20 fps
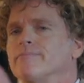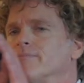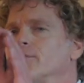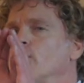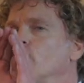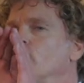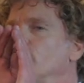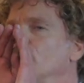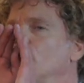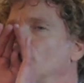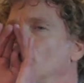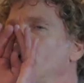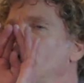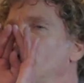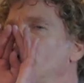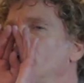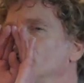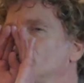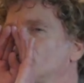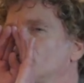It
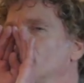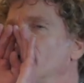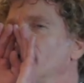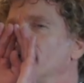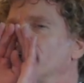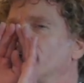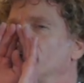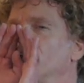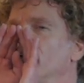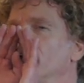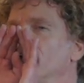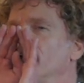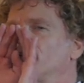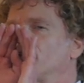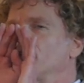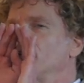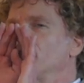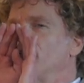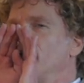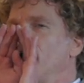was like an
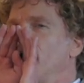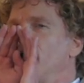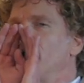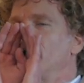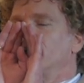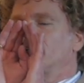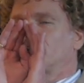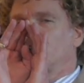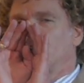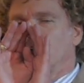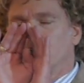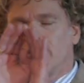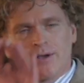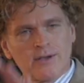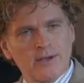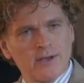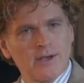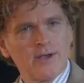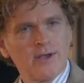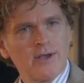afterthought
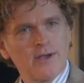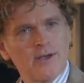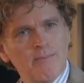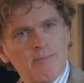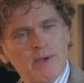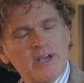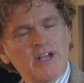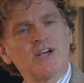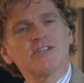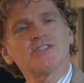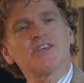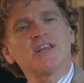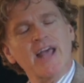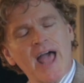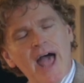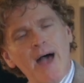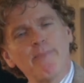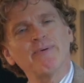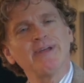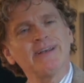because it
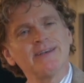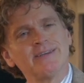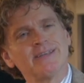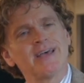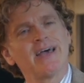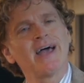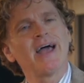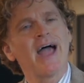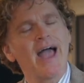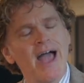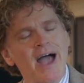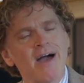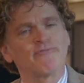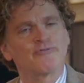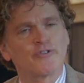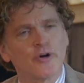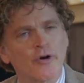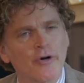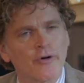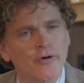happened
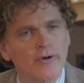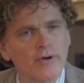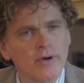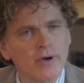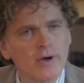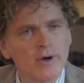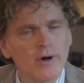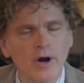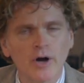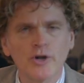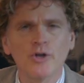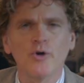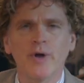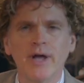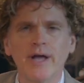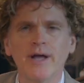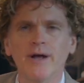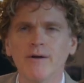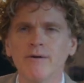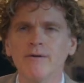after. Yes. Are you
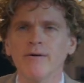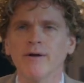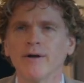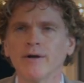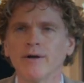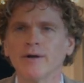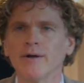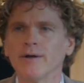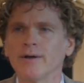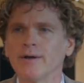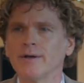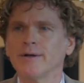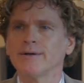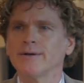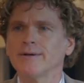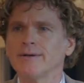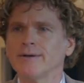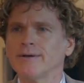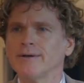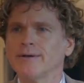here?
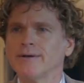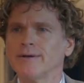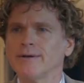Yes.